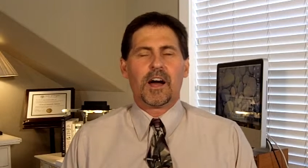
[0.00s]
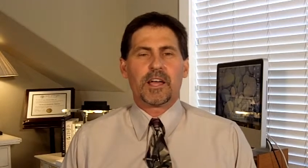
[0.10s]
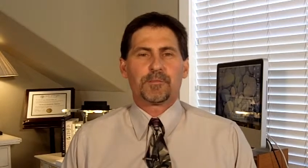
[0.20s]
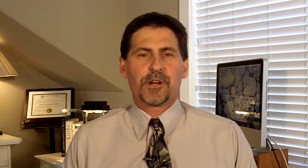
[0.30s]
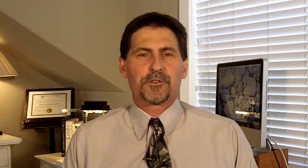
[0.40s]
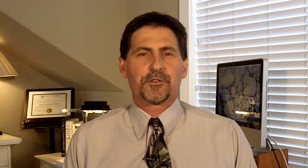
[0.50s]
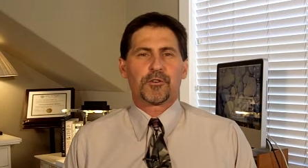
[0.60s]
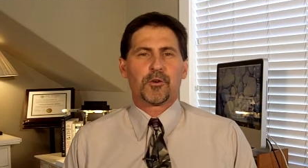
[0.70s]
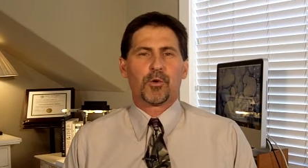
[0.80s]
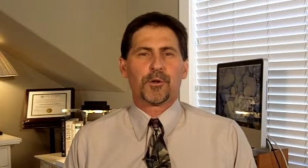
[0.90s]
Hi, I'm Dr.
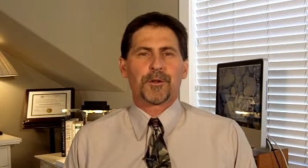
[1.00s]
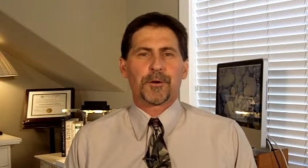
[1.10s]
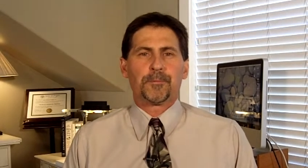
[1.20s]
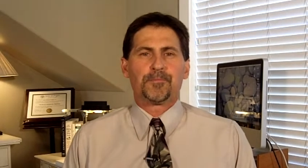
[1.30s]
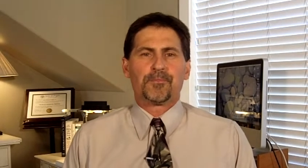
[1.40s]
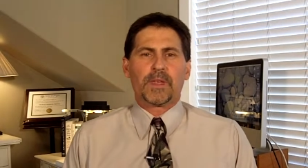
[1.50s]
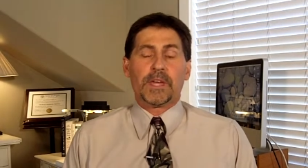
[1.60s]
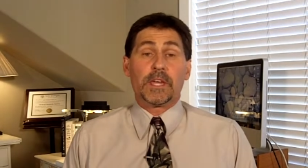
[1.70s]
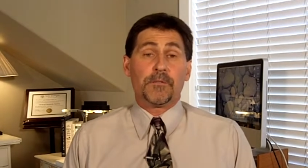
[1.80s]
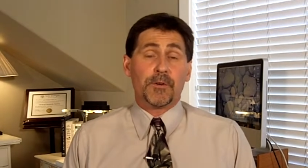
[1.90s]
Kurt Woeller.
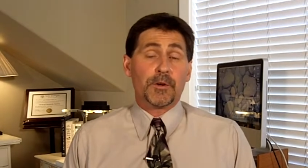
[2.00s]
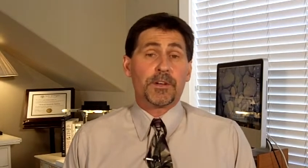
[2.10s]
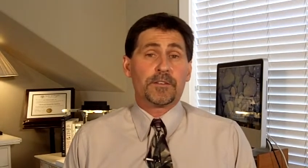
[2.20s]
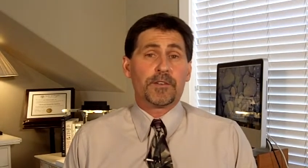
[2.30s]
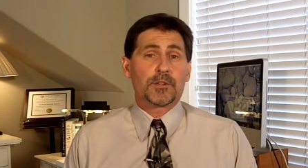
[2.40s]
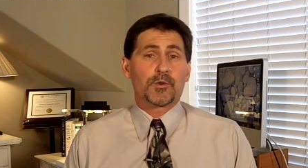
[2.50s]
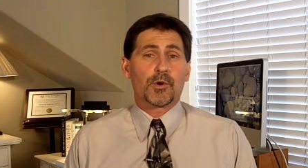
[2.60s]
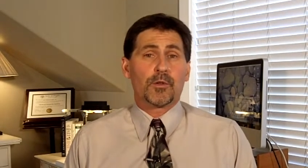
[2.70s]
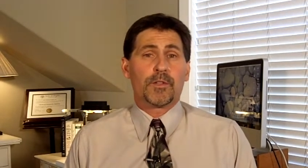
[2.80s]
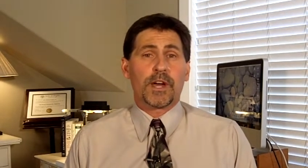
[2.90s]
If you're an
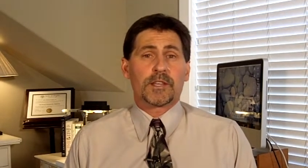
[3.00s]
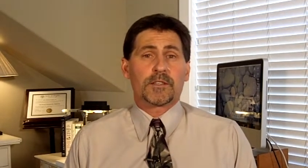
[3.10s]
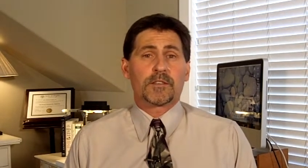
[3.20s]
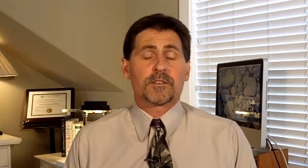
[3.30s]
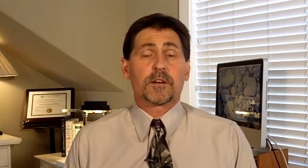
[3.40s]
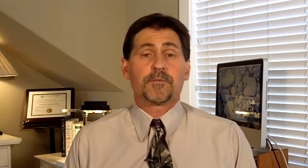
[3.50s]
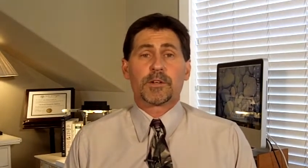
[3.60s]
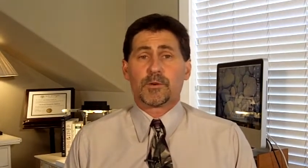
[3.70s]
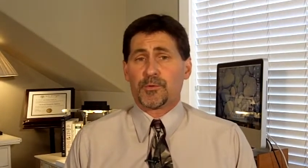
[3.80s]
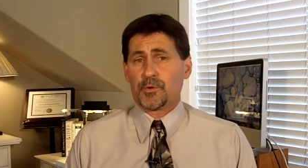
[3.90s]
individual that is
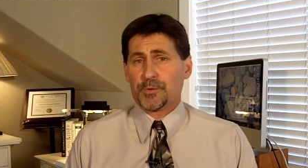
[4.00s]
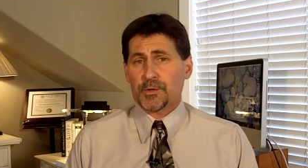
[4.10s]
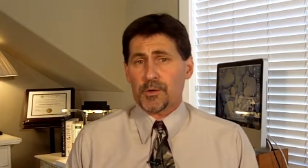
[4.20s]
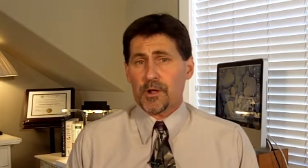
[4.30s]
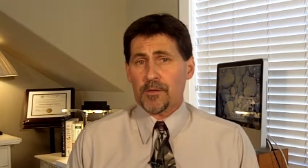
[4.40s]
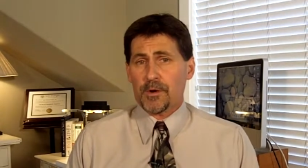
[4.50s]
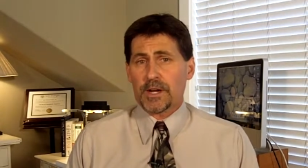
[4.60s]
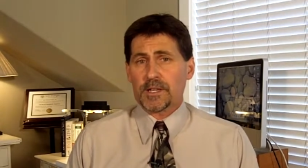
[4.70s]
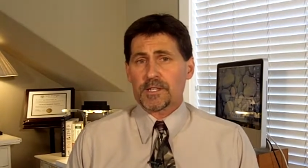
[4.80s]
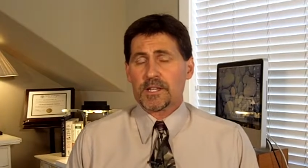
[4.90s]
suffering with rheumatoid
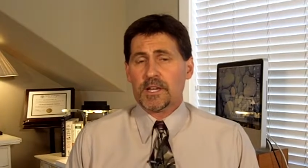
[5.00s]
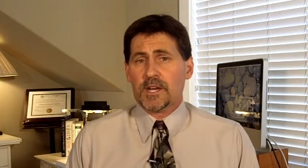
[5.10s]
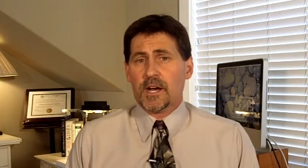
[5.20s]
arthritis,